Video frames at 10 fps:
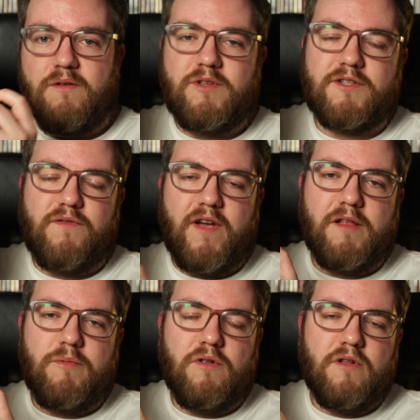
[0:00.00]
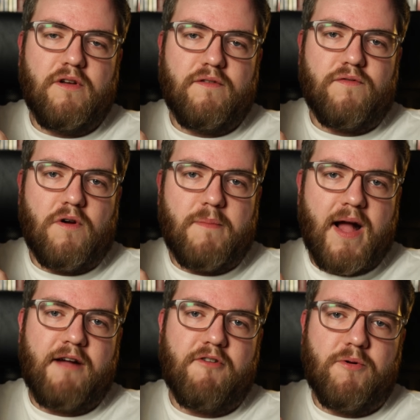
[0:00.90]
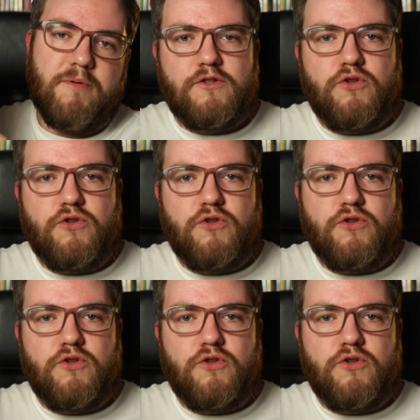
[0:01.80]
which is available from Arrow.